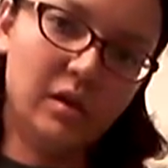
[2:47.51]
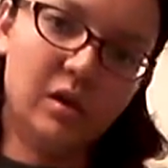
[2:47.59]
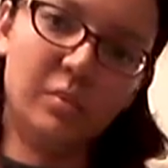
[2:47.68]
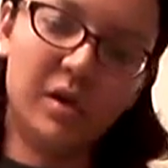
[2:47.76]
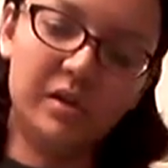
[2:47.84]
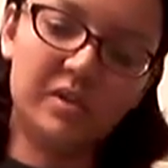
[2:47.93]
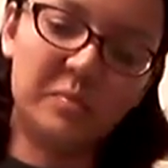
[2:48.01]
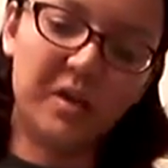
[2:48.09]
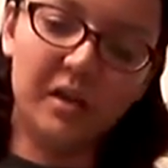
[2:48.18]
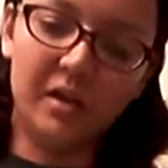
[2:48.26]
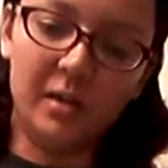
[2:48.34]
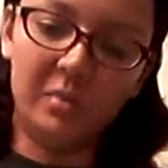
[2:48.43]
I'll probably
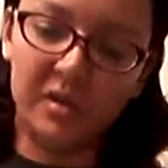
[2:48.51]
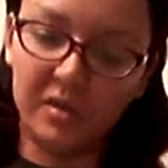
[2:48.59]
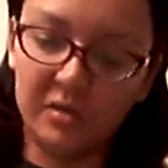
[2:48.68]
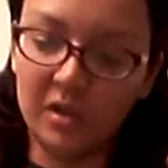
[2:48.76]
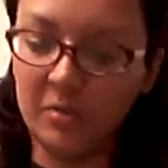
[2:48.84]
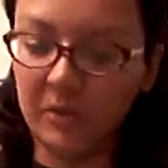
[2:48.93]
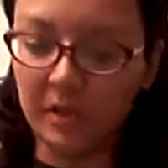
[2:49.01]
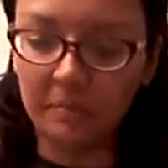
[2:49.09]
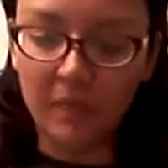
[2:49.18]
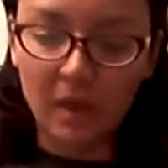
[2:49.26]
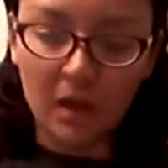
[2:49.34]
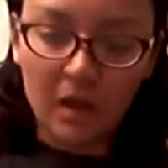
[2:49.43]
speed it up or do
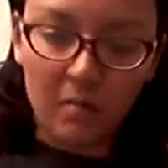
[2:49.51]
something.